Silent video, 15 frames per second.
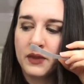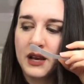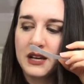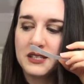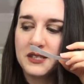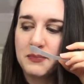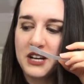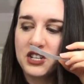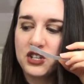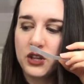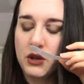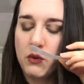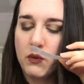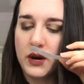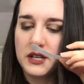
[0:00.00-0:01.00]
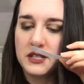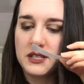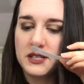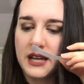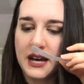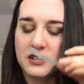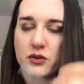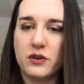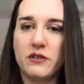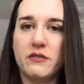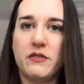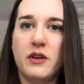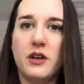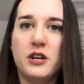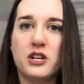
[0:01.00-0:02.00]
Especially once that sort
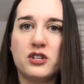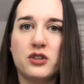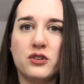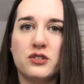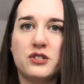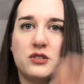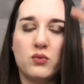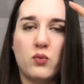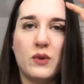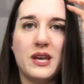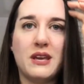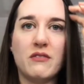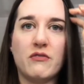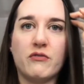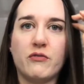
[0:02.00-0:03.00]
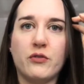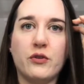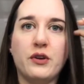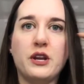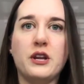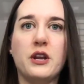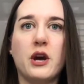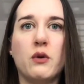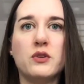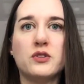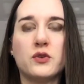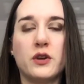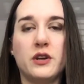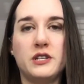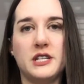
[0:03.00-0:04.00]
of initial sweet fruity note
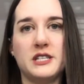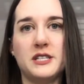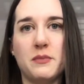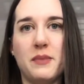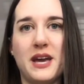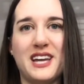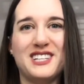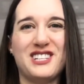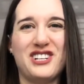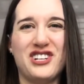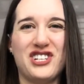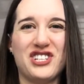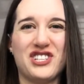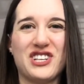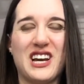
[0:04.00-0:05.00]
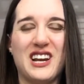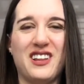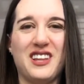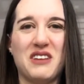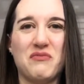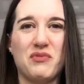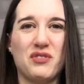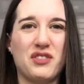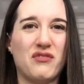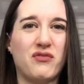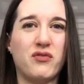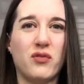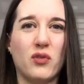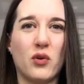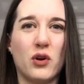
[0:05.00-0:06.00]
sort of dissipates and you're just kind of left with the
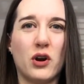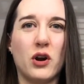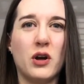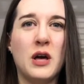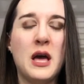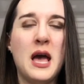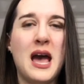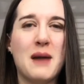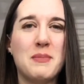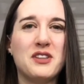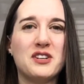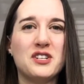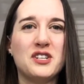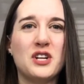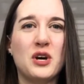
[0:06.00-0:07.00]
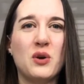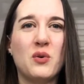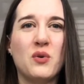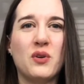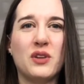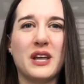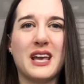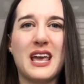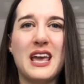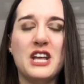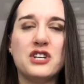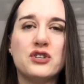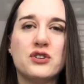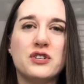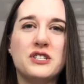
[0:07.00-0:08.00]
floral. But there's no like
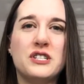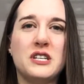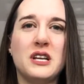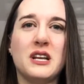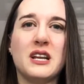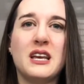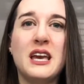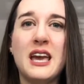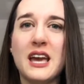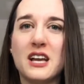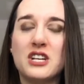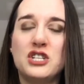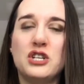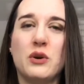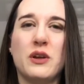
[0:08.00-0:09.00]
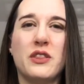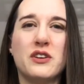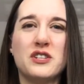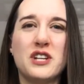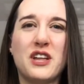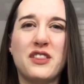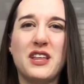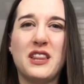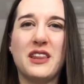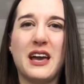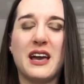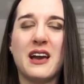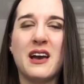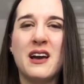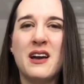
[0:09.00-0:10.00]
interesting kick to it. There's nothing
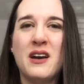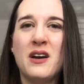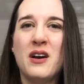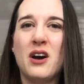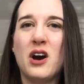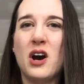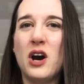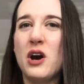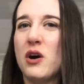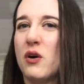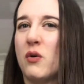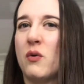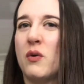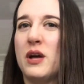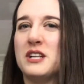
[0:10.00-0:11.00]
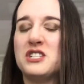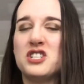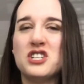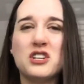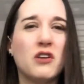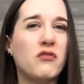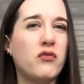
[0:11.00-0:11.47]
like, oh, it's just a